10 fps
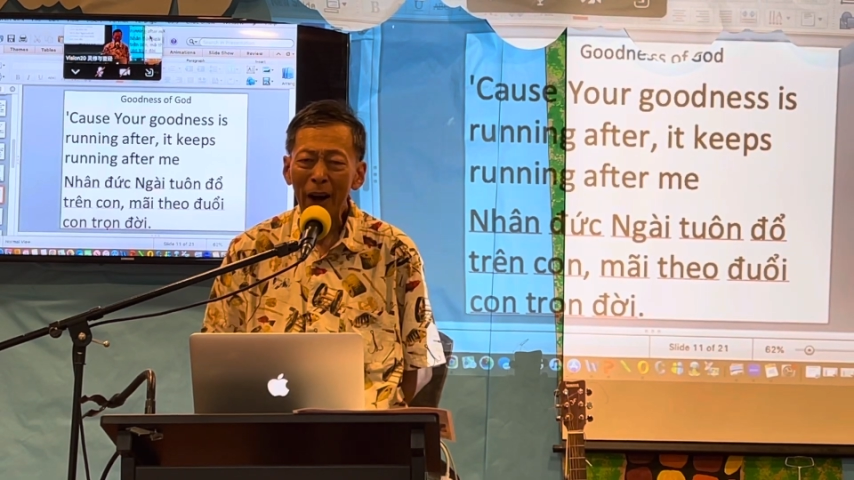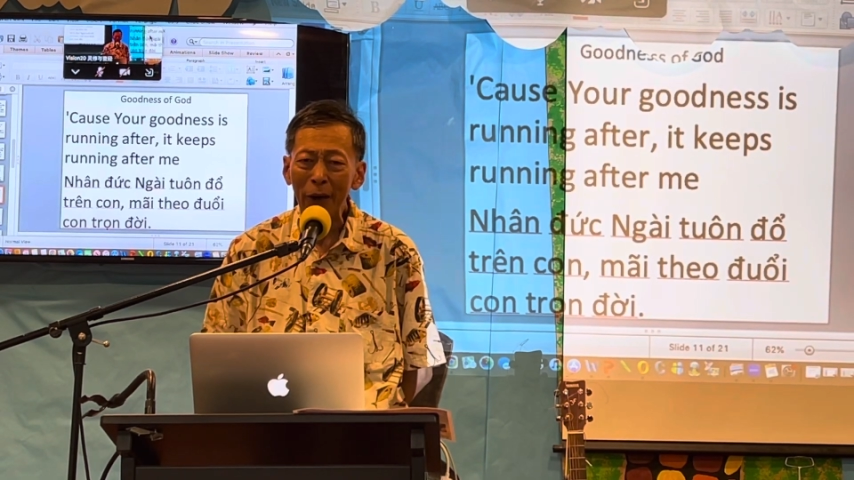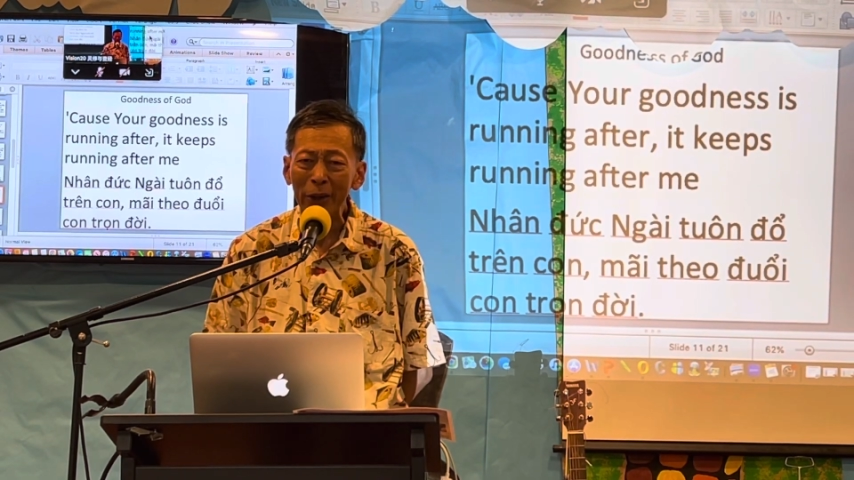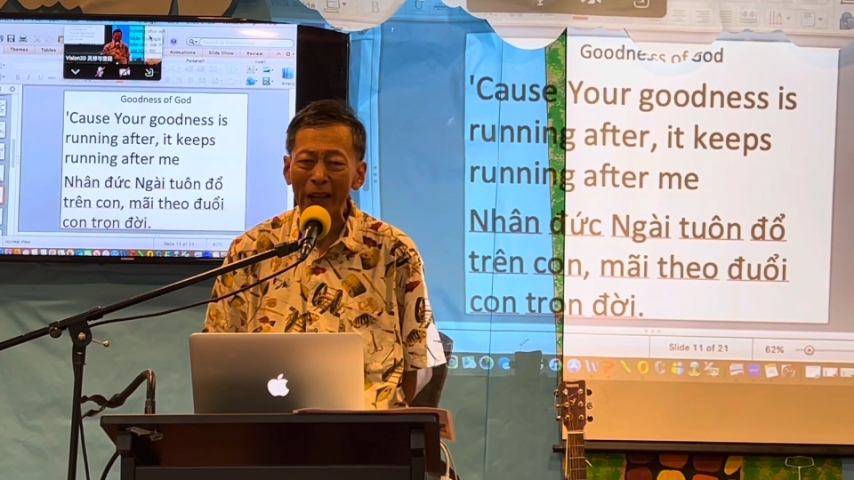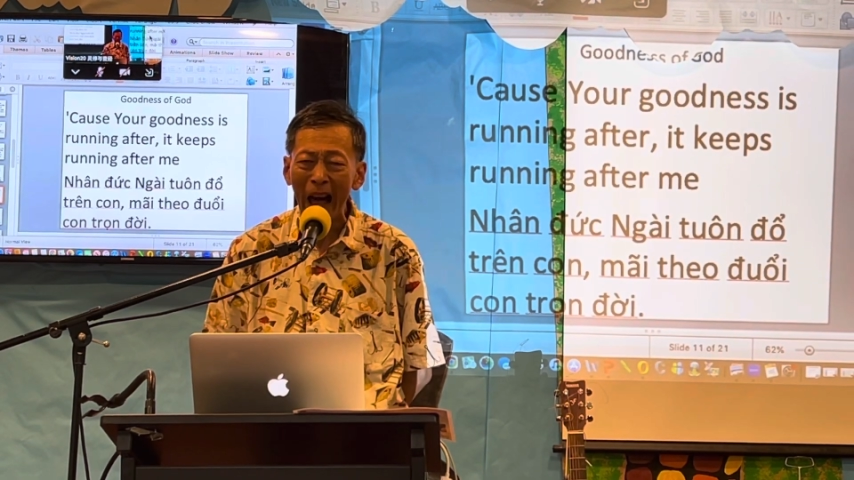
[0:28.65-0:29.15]

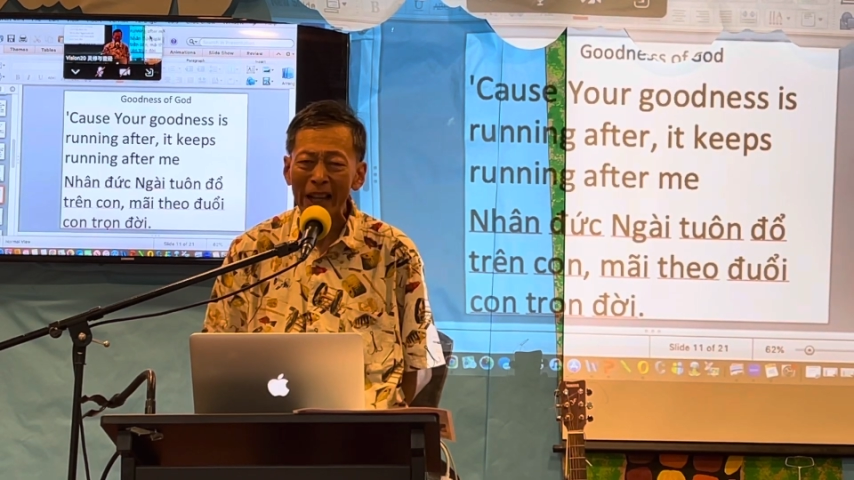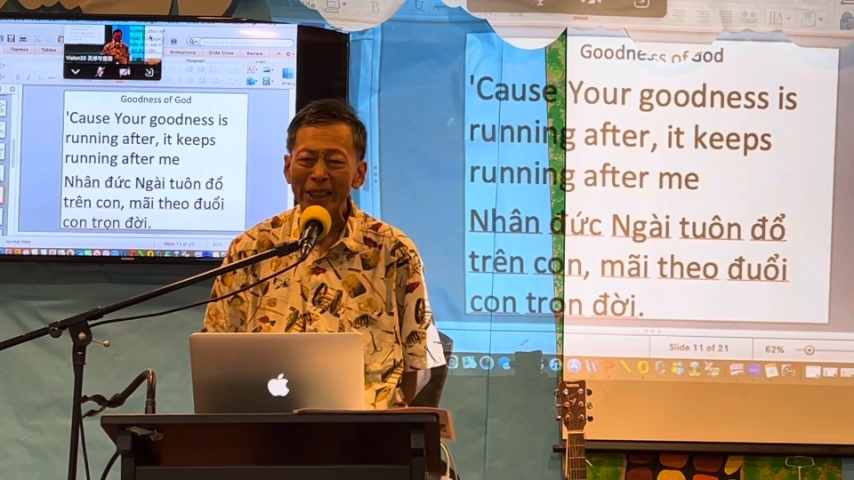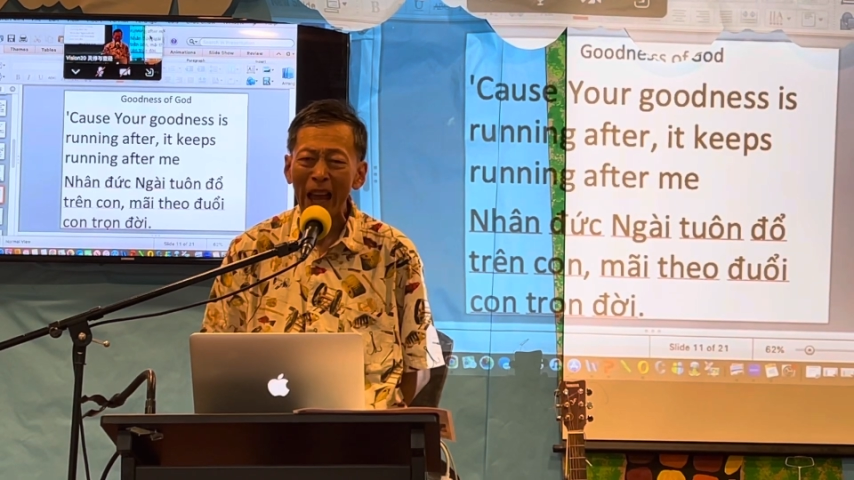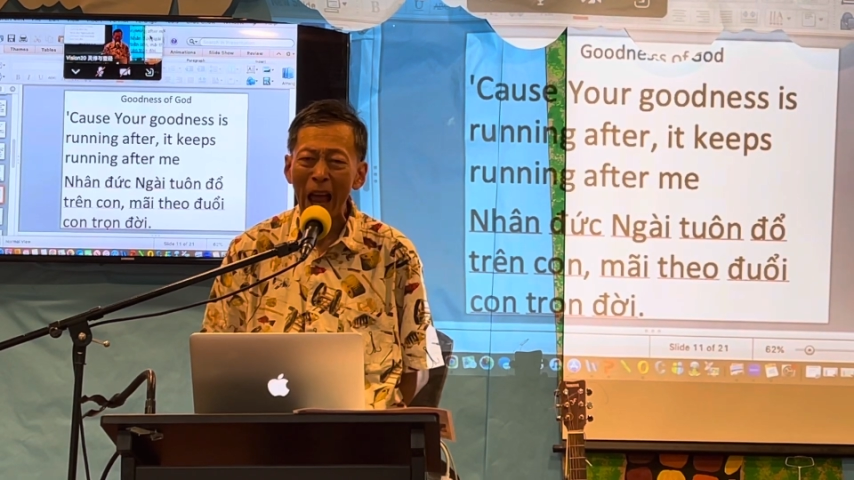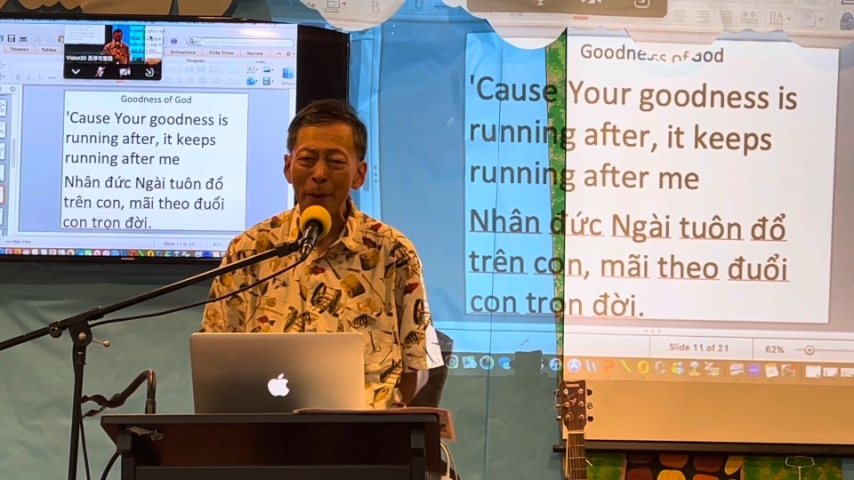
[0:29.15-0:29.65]
on the
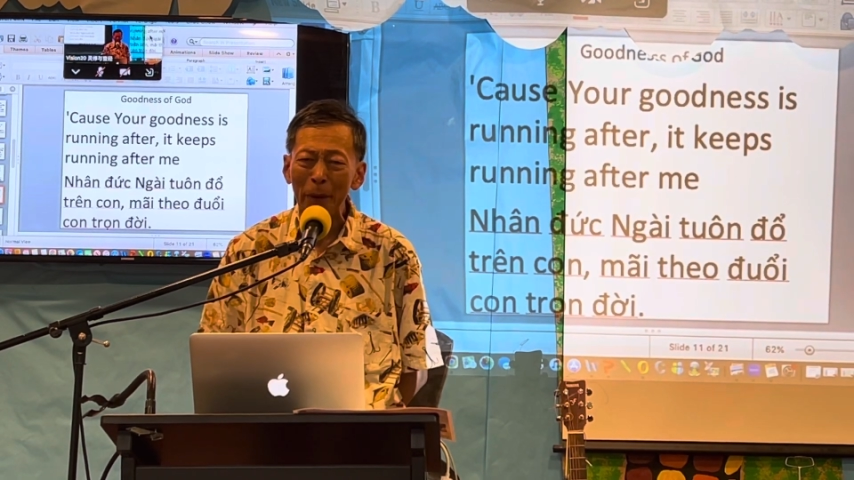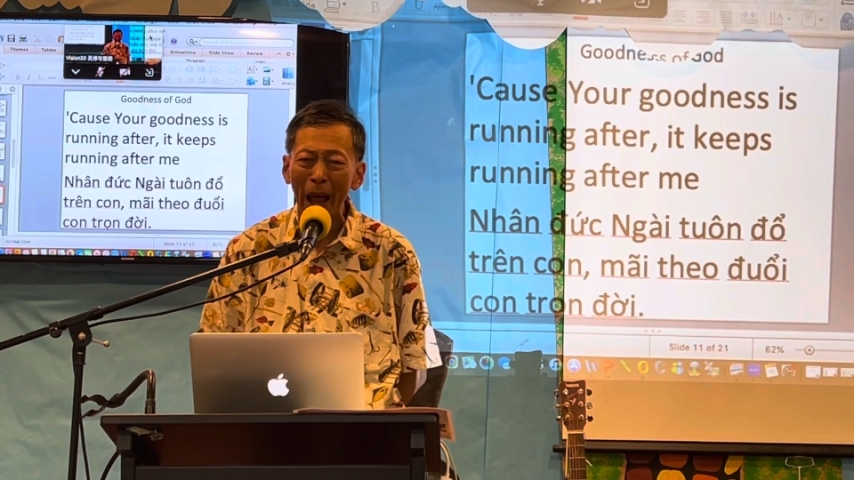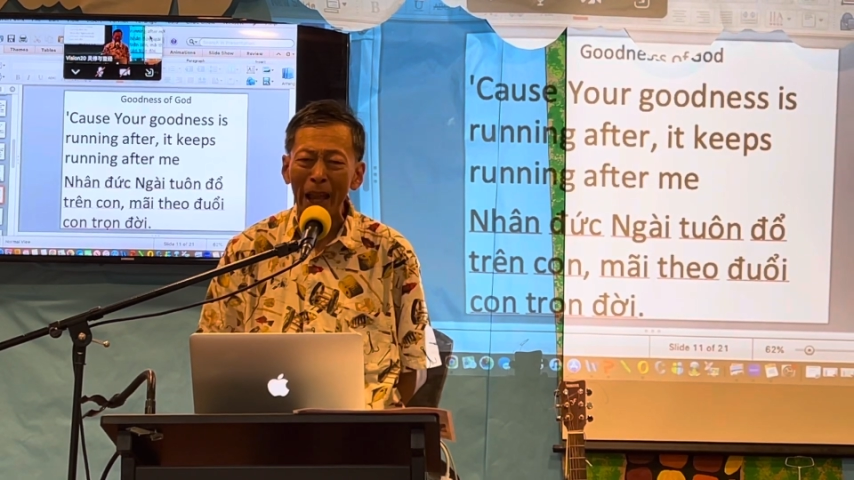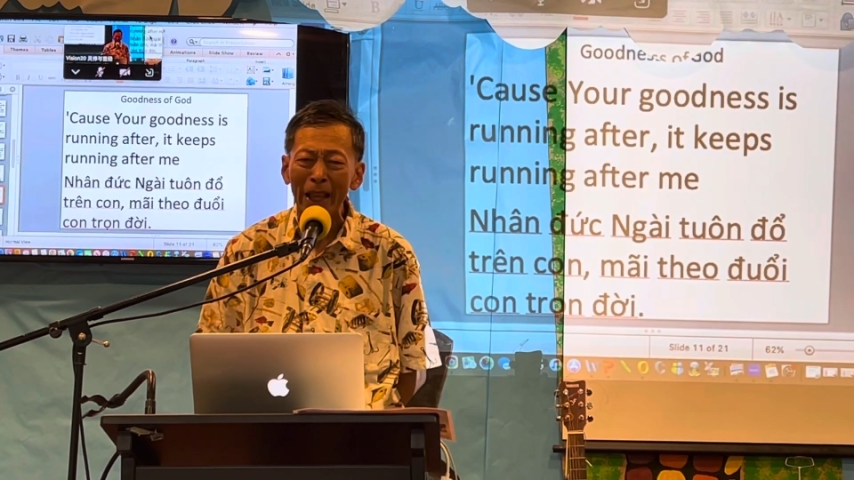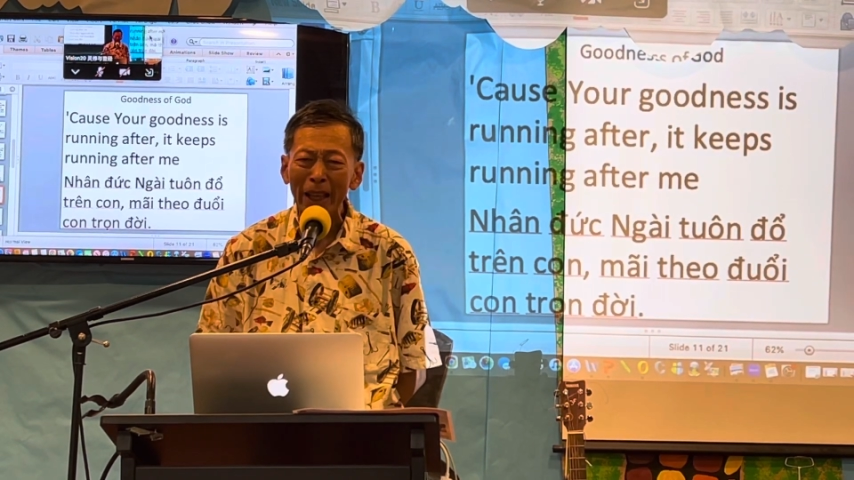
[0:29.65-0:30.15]
last
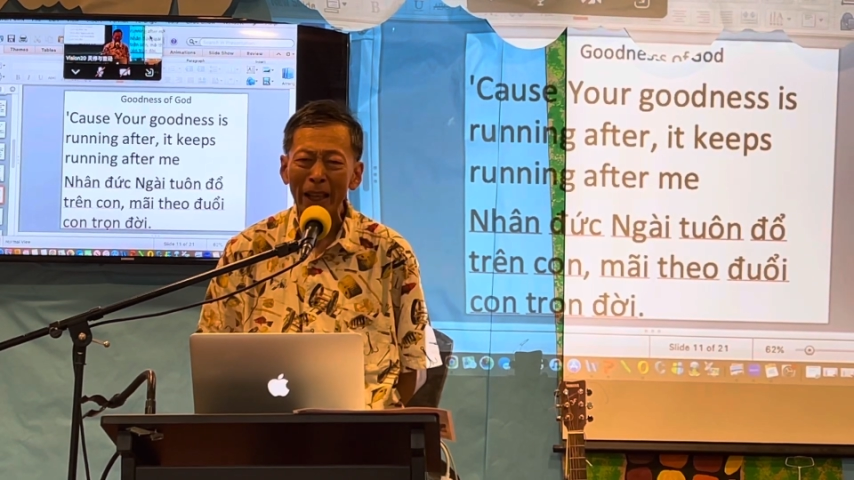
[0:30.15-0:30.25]
airplane,